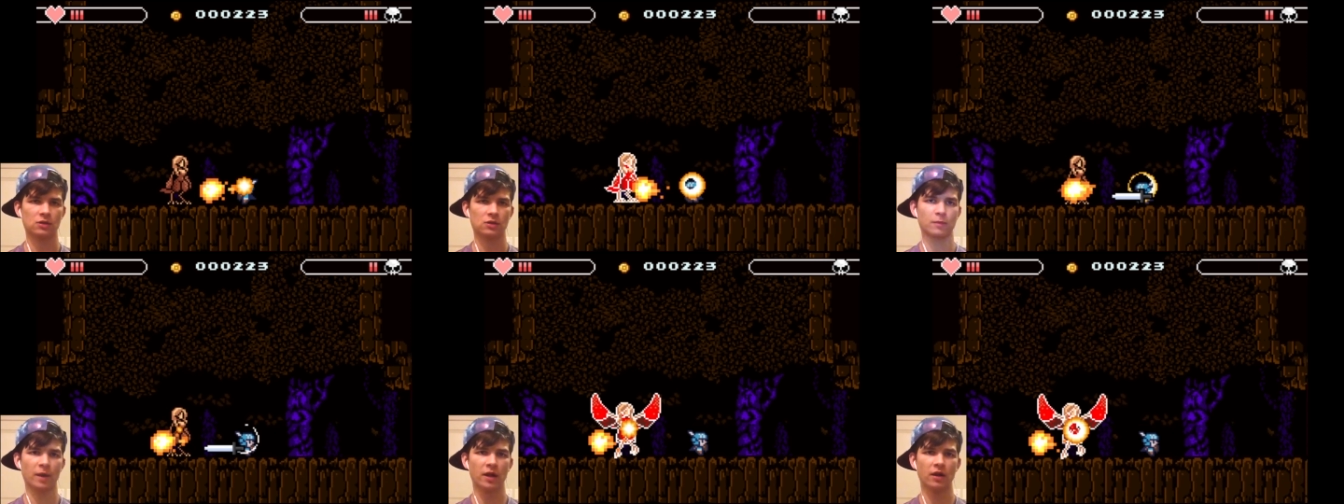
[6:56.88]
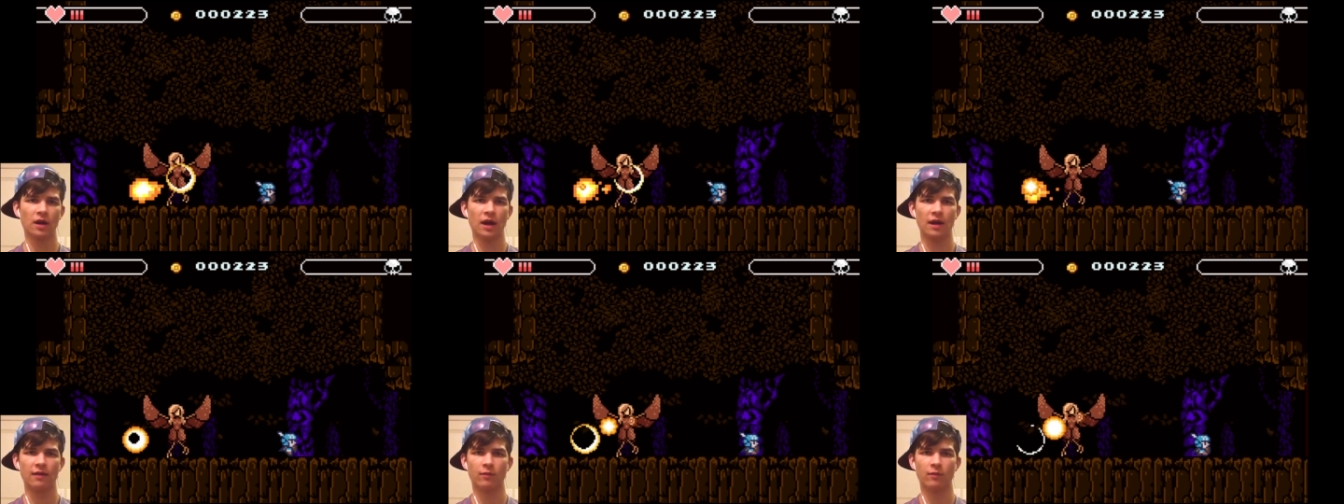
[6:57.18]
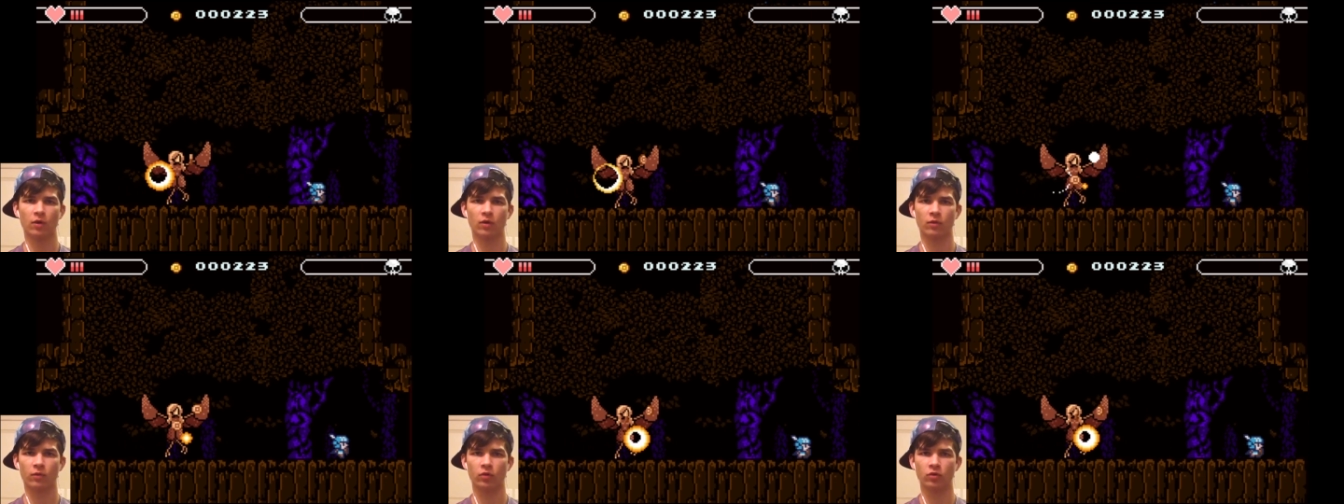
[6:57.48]
so it's better to have
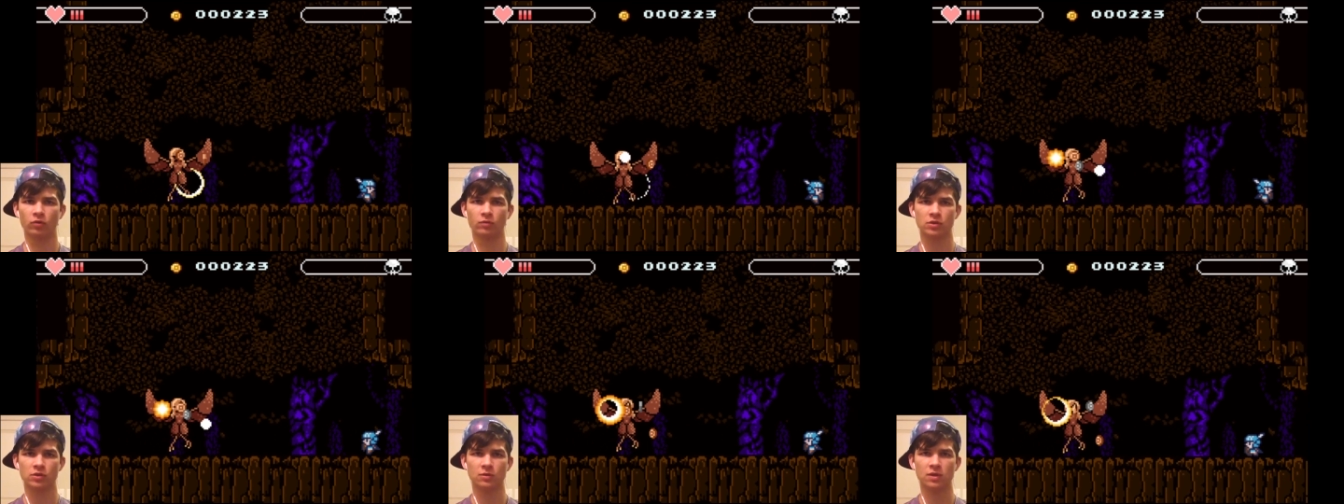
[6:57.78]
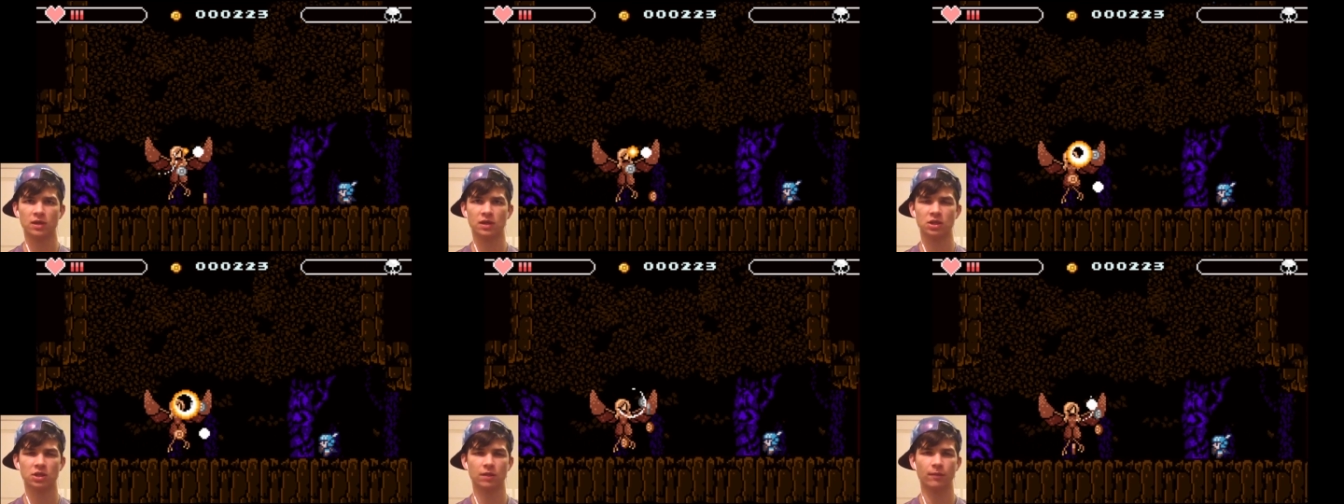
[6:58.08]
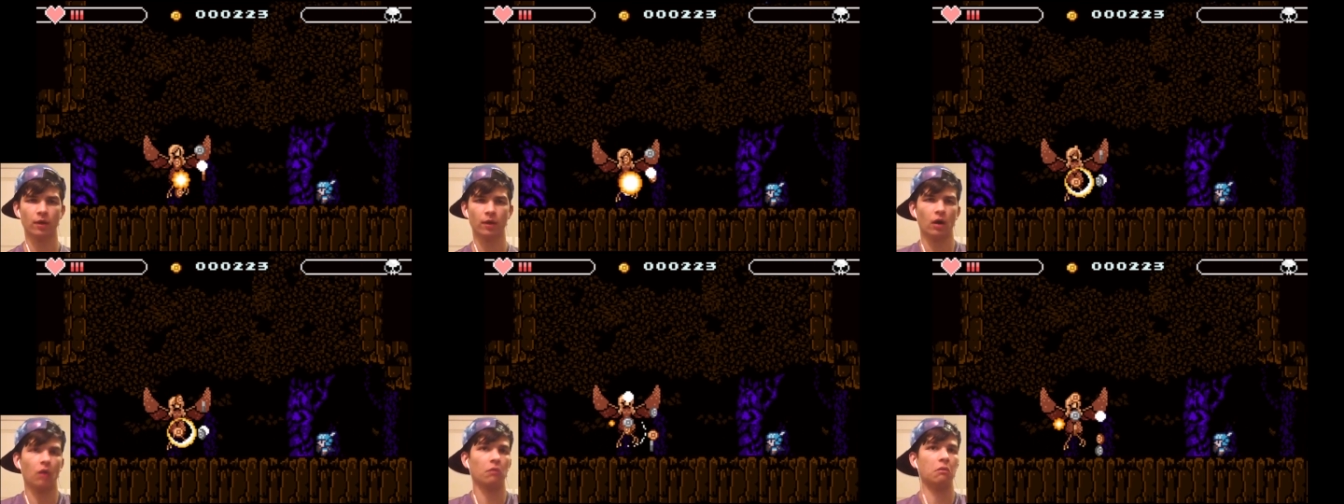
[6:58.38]
more room so we can
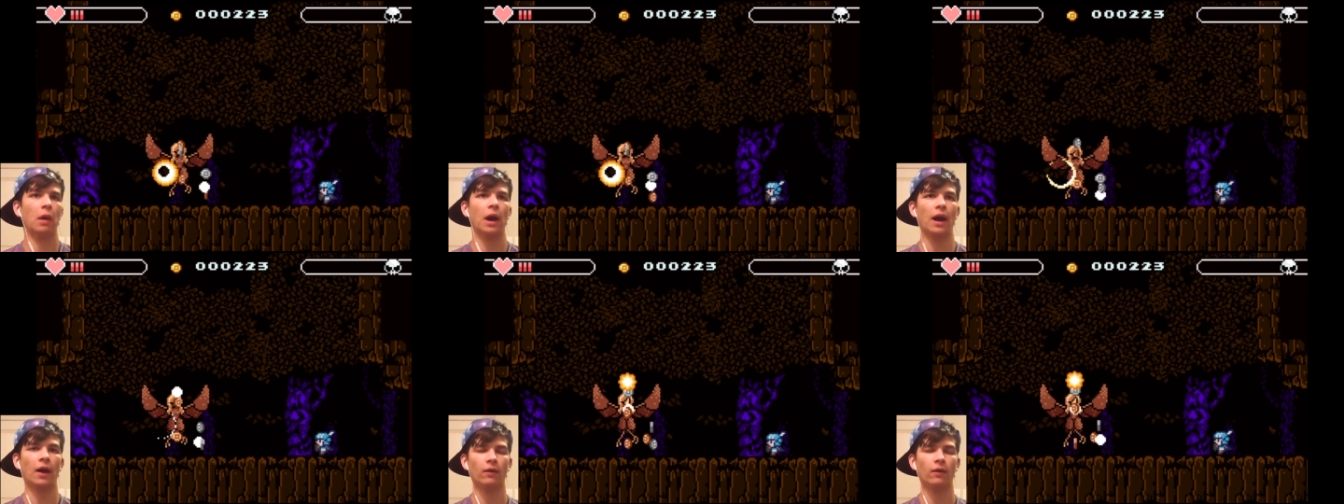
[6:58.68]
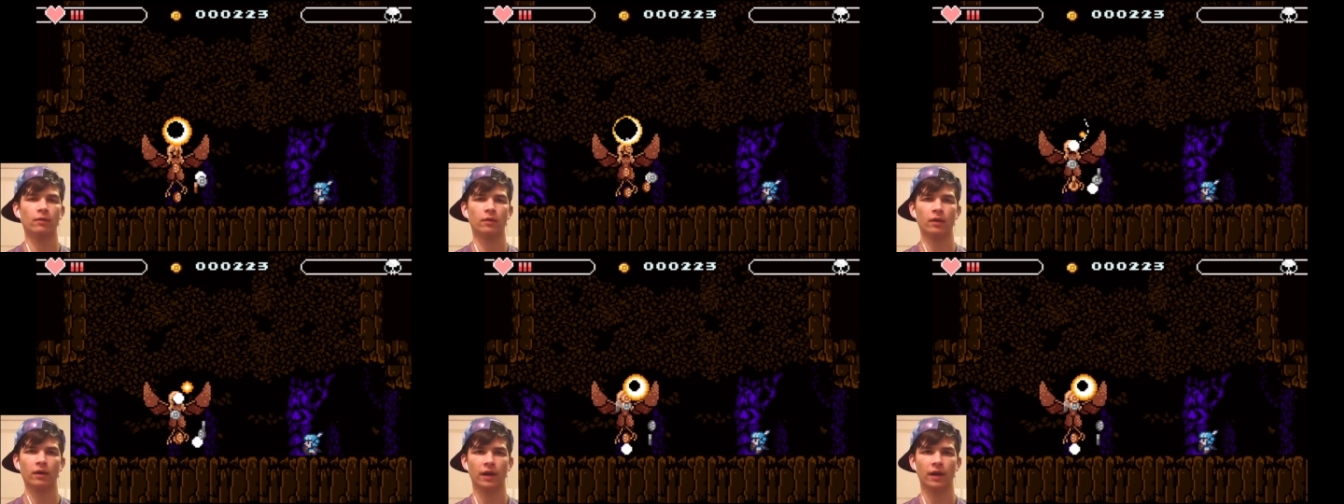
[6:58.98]
jump- oh, wow,